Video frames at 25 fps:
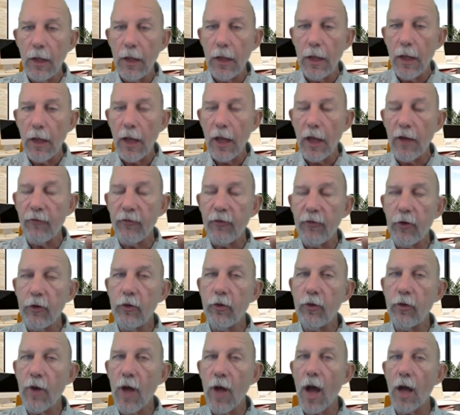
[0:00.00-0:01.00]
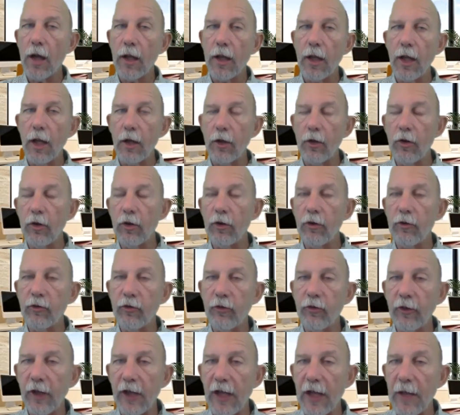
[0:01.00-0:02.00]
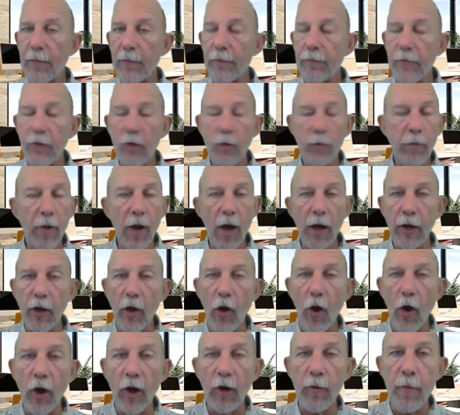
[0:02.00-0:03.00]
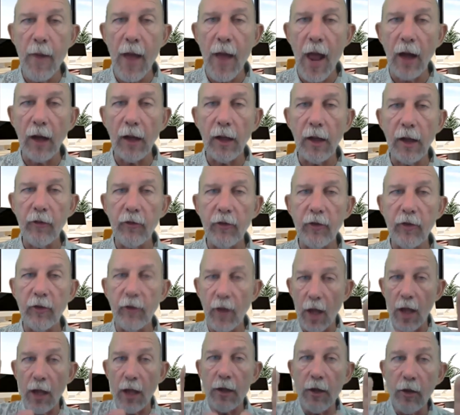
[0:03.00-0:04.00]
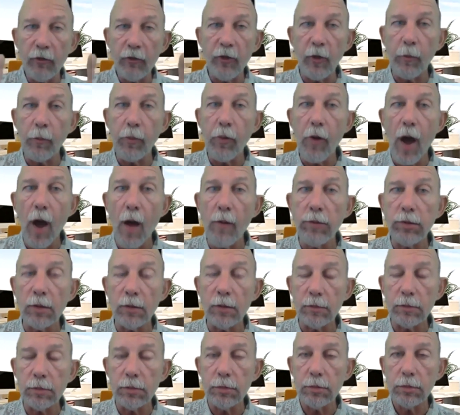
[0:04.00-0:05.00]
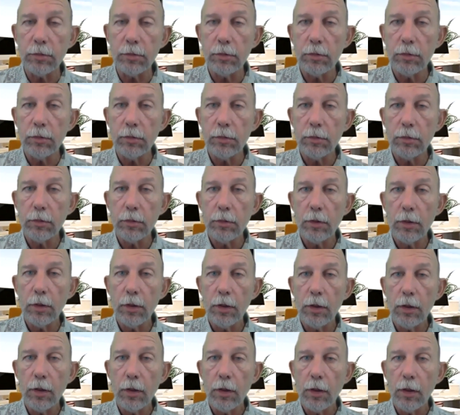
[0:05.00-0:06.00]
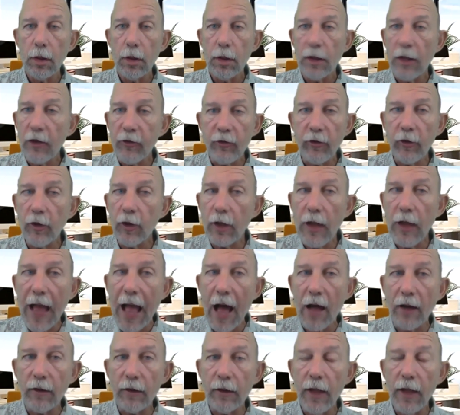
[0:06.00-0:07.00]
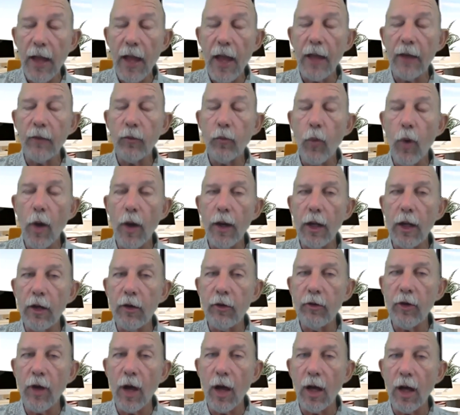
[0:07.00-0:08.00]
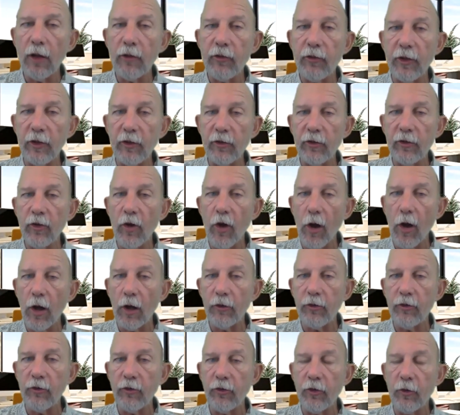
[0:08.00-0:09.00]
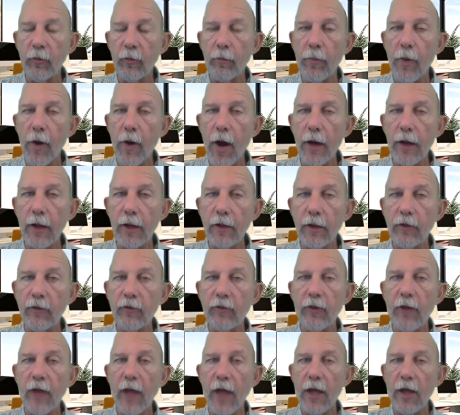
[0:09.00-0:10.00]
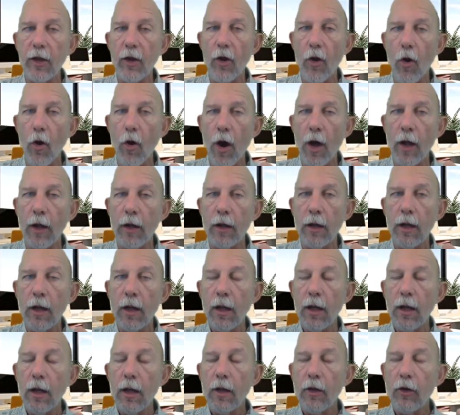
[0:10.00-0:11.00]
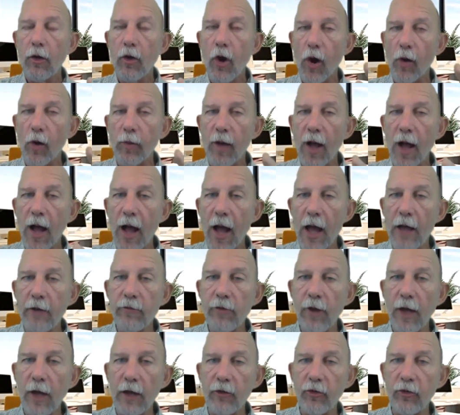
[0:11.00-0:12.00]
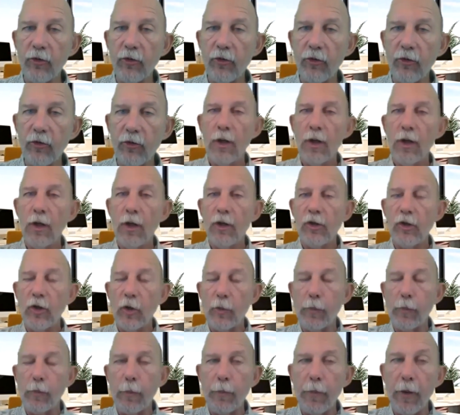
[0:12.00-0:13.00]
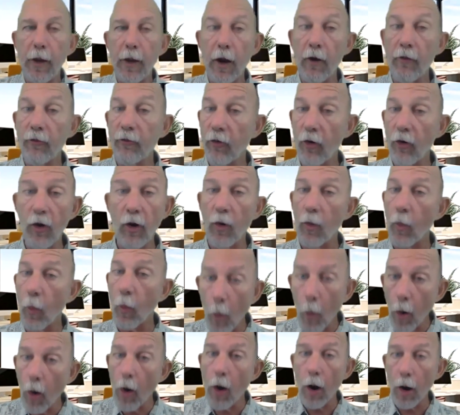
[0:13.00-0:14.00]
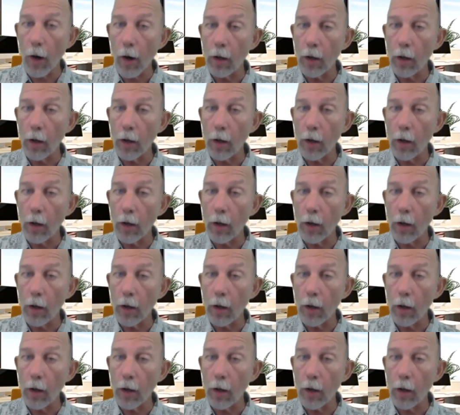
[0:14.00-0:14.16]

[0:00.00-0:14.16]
And if you do not get good sleep, your body automatically says, hey, there's a problem. Let's look out. And what it does is cause your body to take on carbohydrates to prepare for a war.